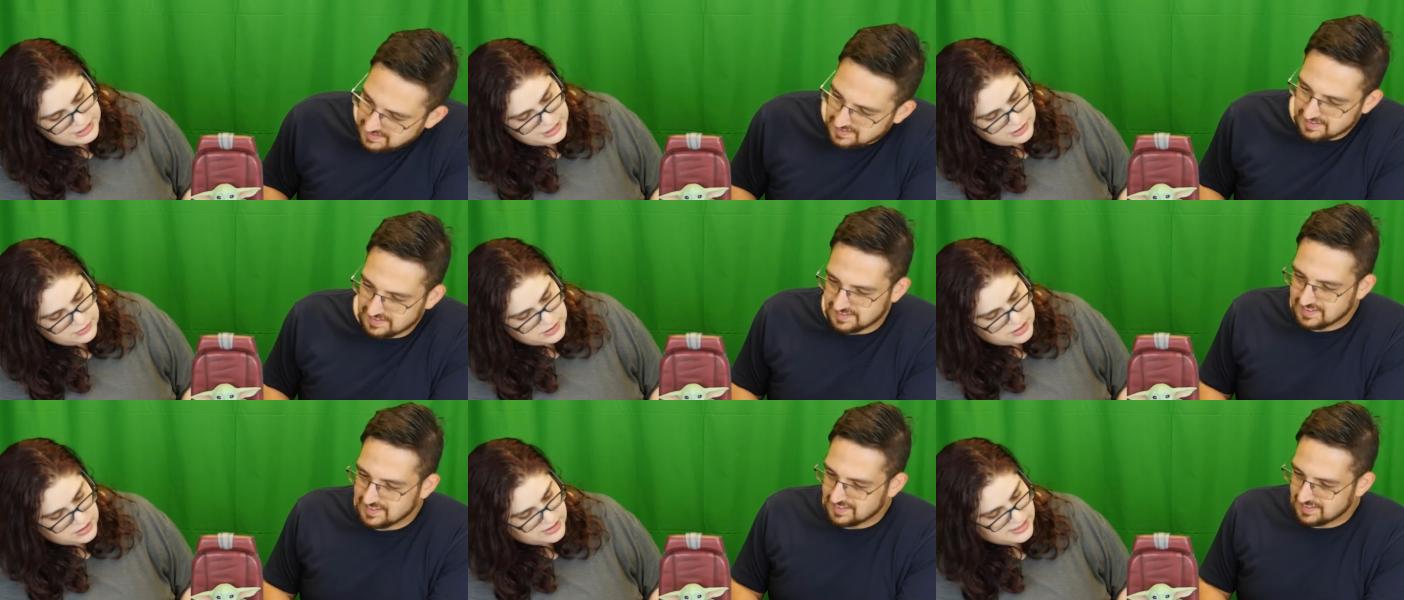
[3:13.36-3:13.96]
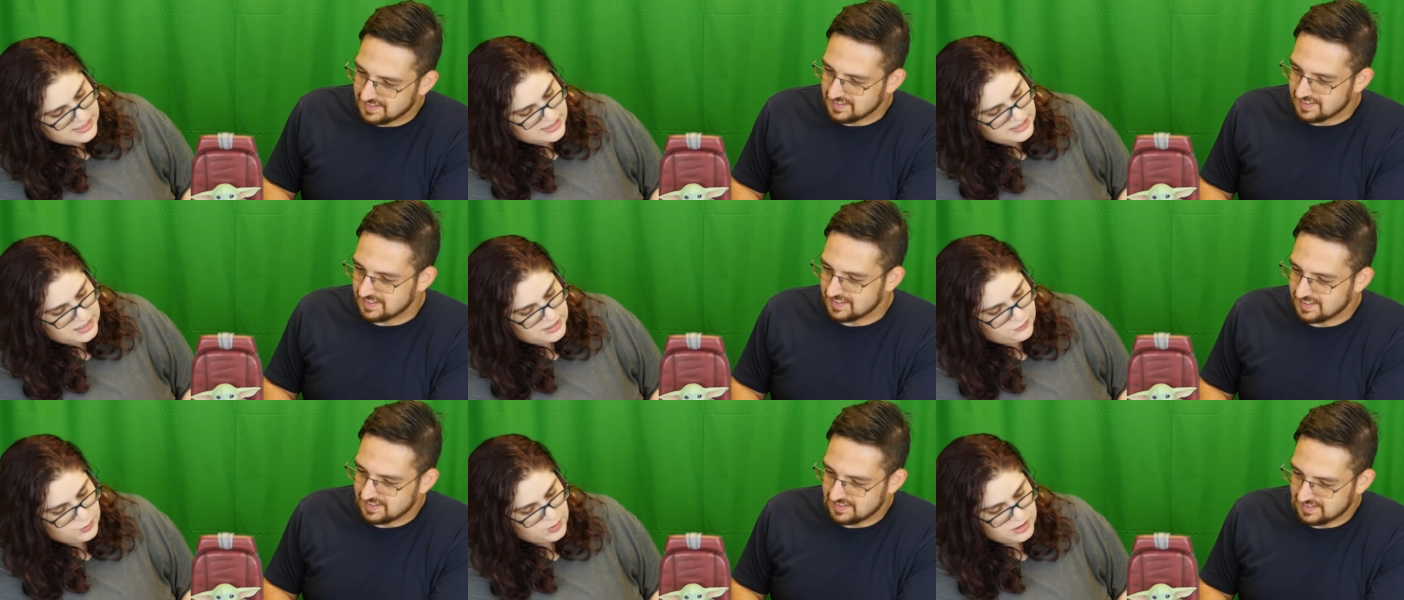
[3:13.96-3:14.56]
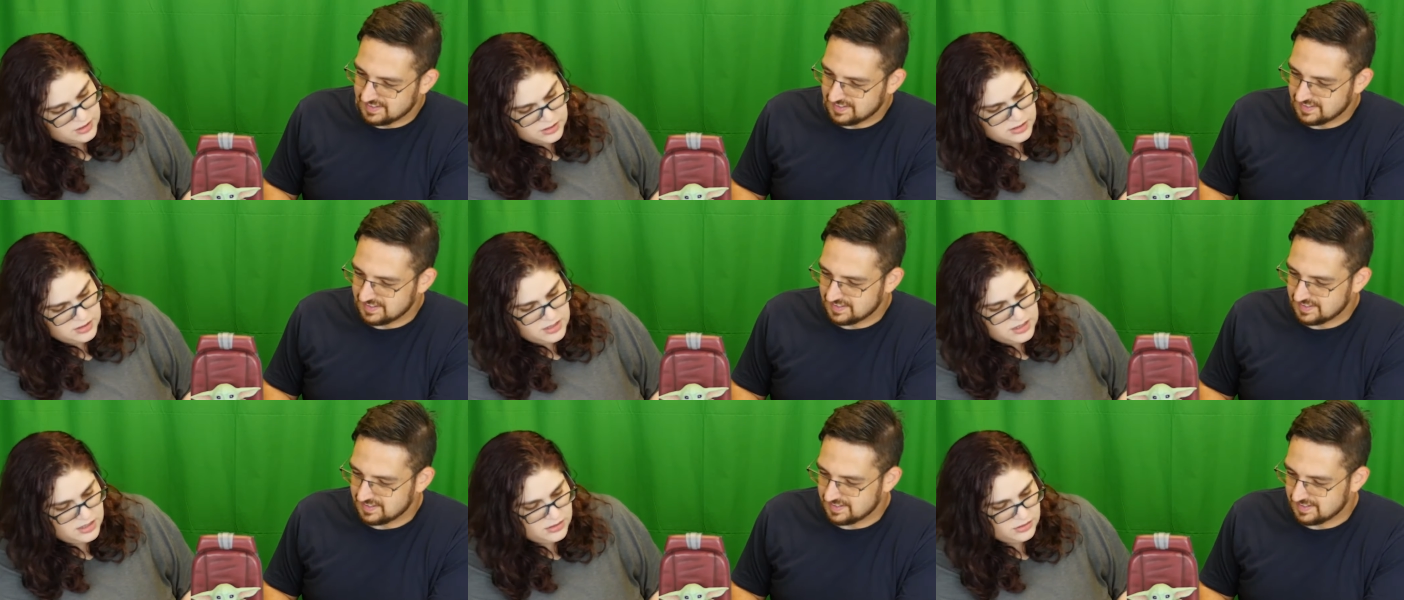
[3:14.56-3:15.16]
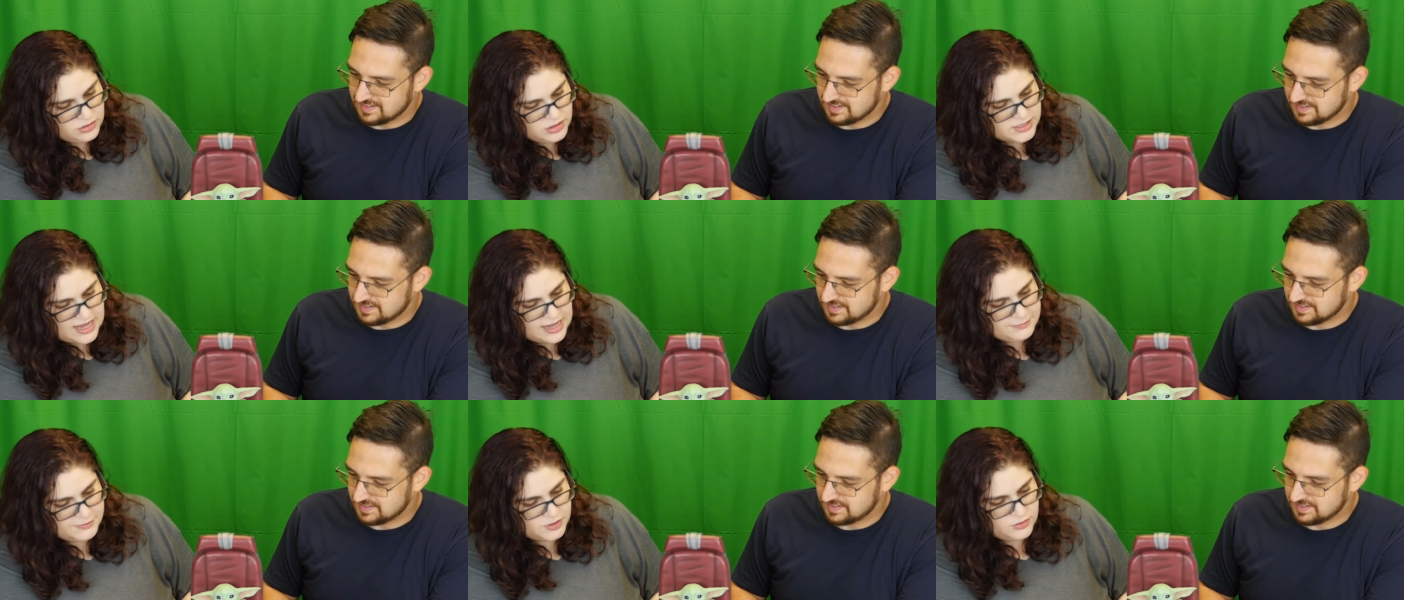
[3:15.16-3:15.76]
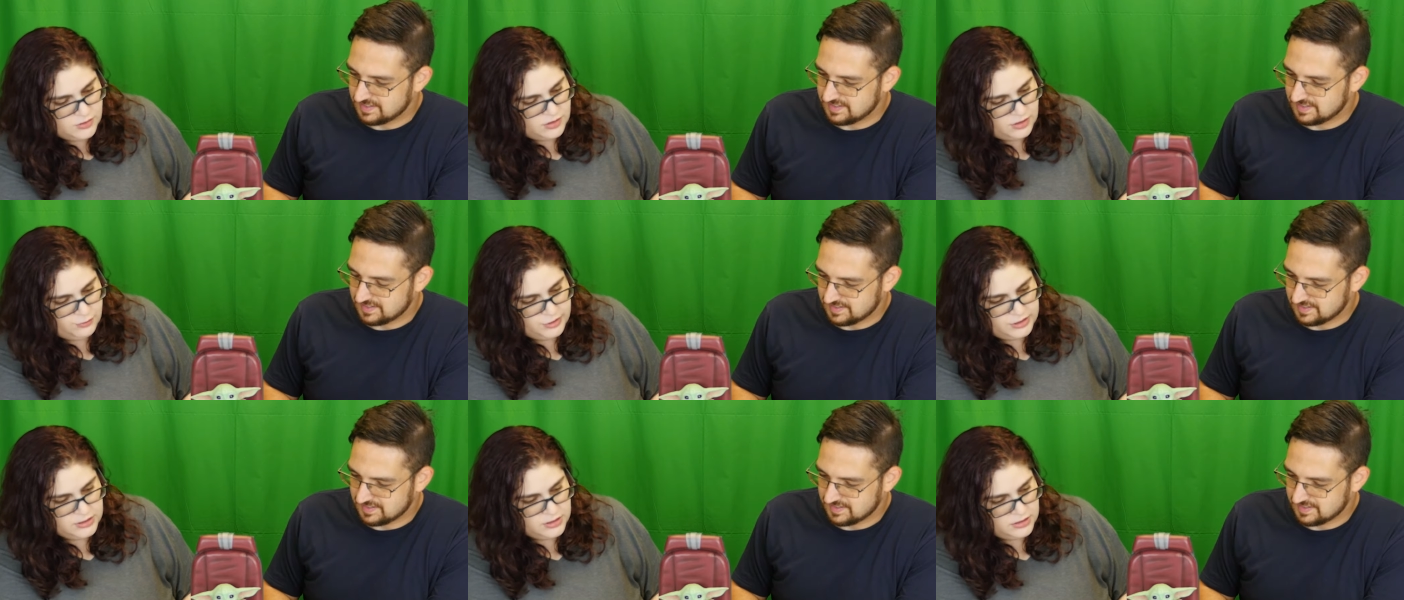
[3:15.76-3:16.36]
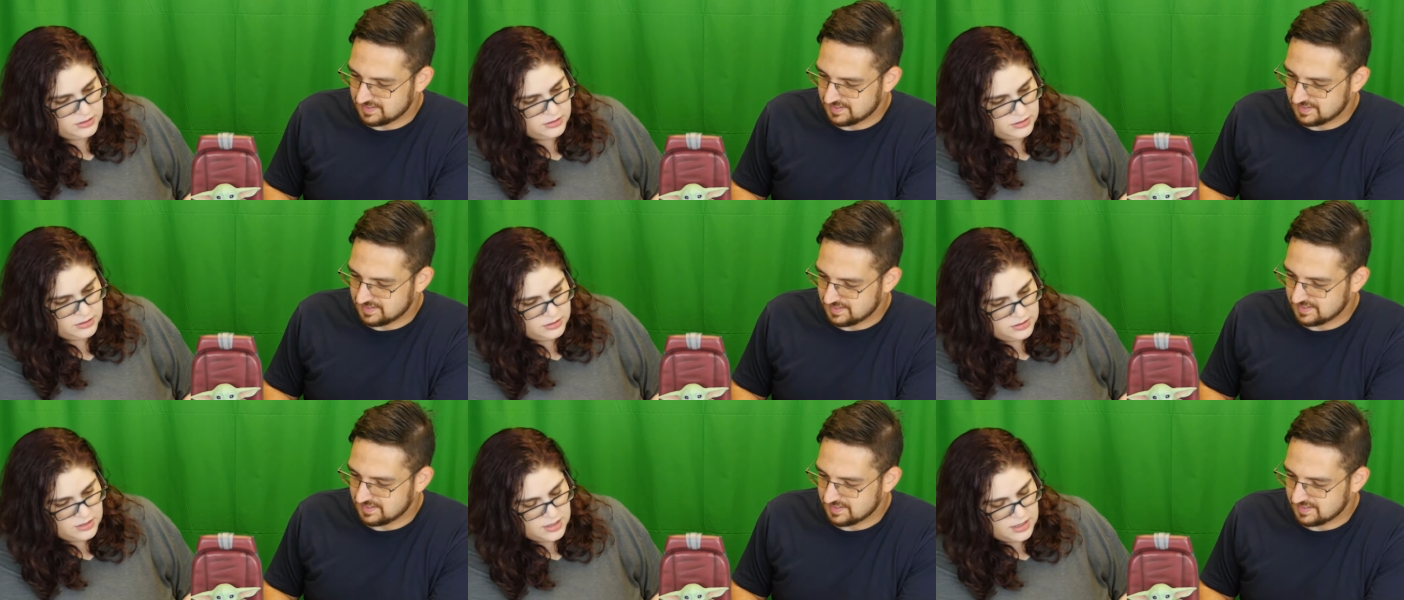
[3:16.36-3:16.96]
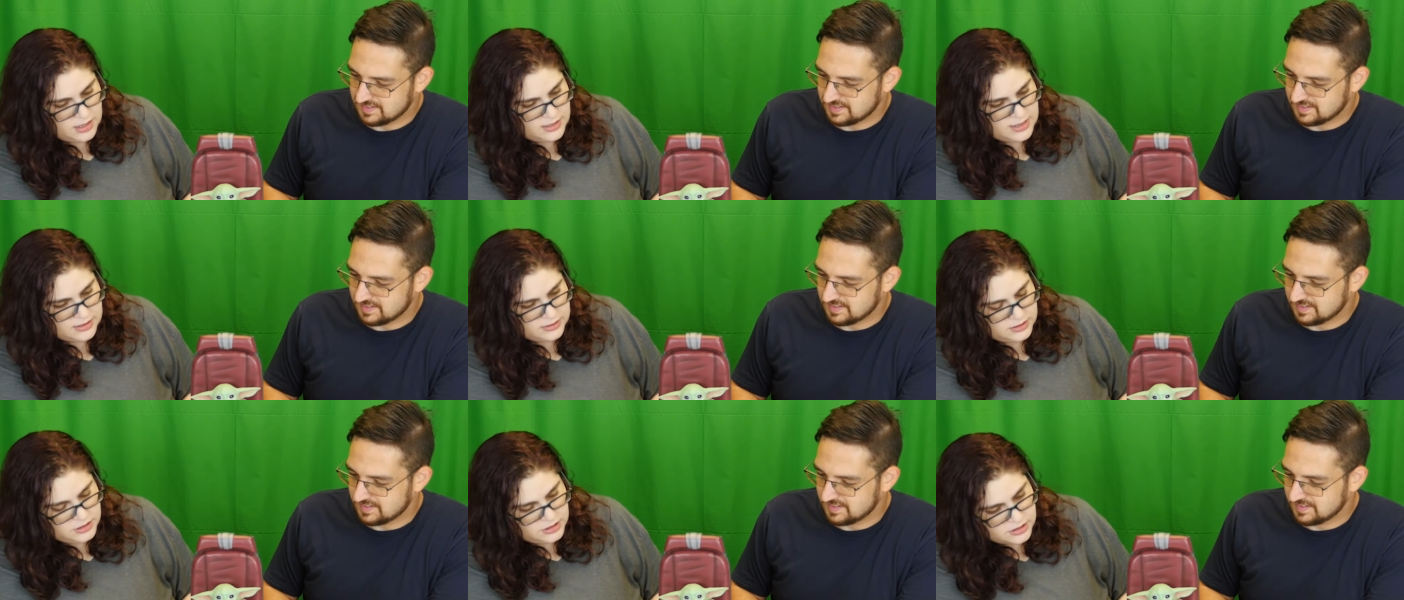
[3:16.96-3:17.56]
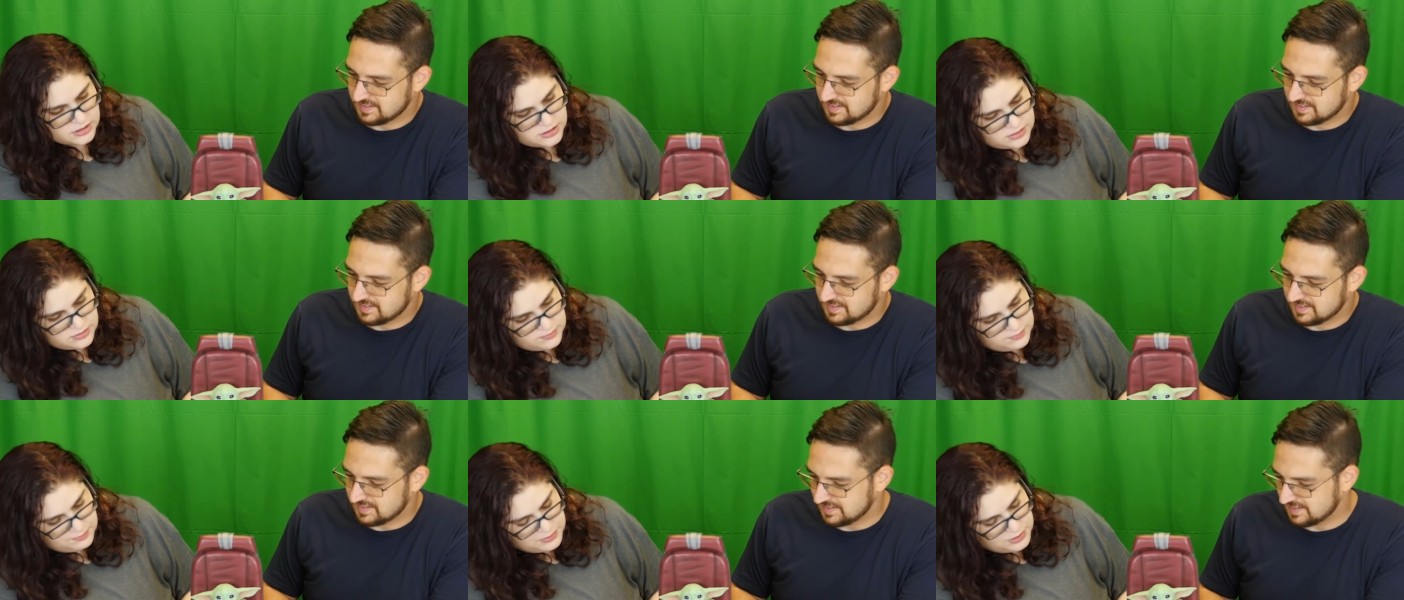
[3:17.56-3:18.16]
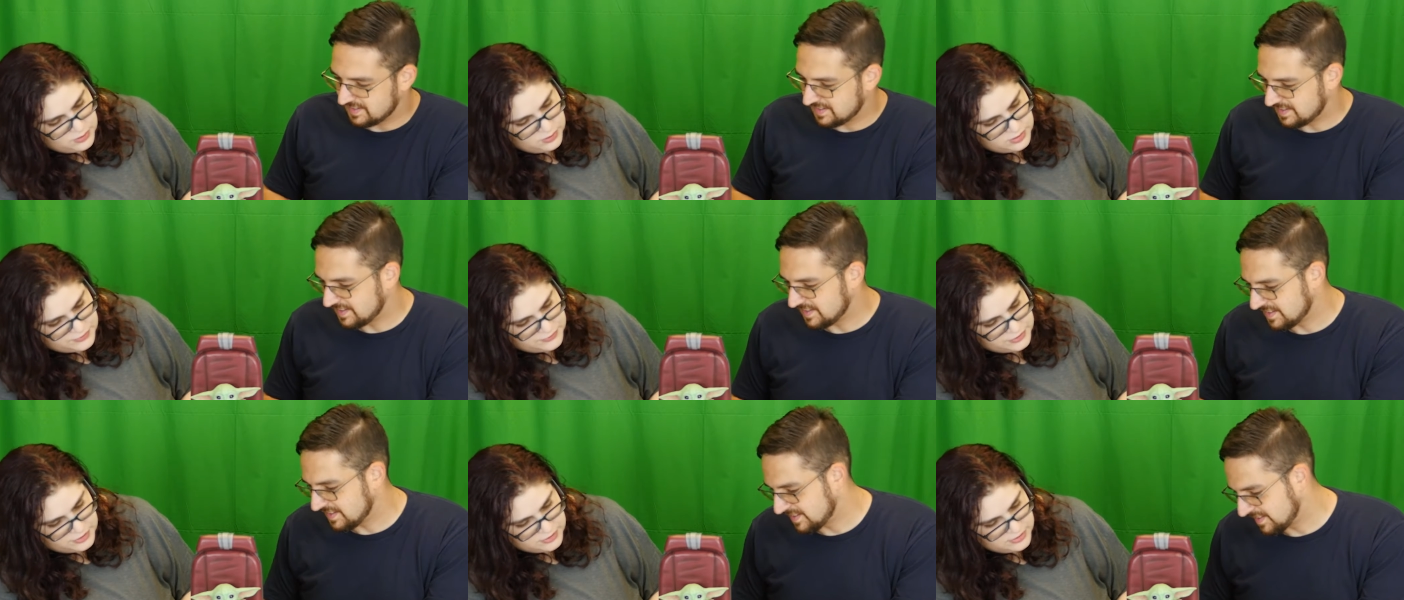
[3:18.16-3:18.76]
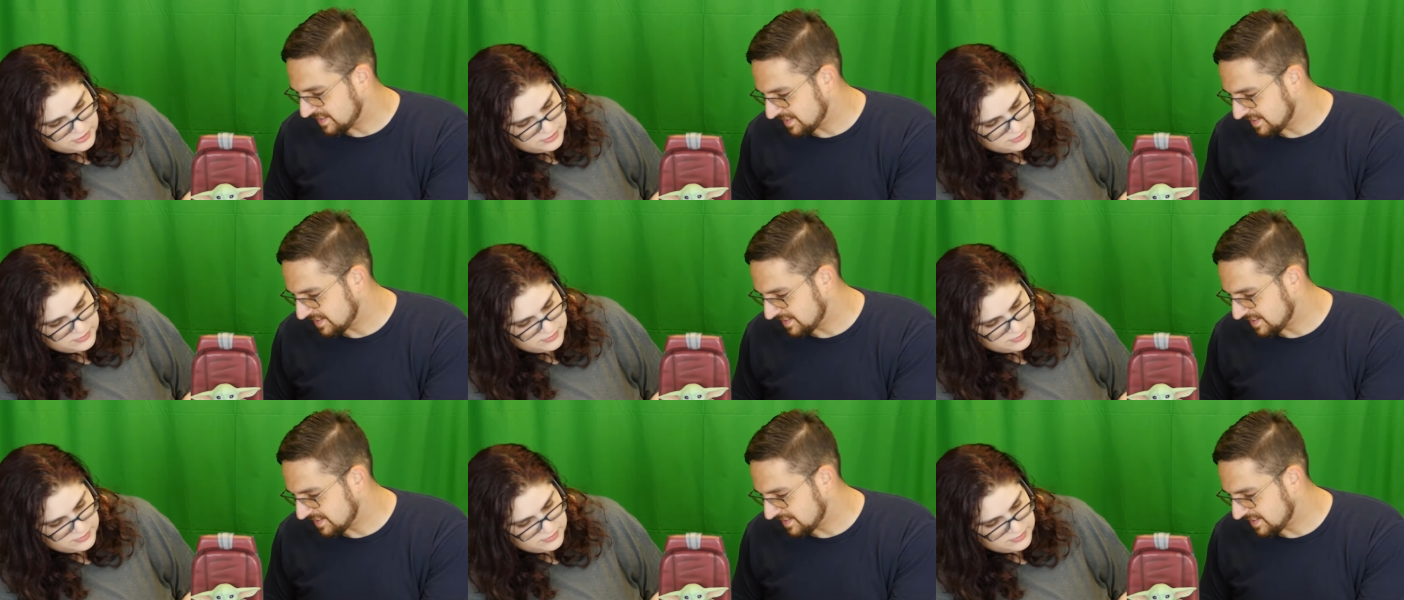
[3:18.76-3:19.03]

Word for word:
Speaker 1: here and on the sleeve where it looks absolutely real. And that's just beautiful.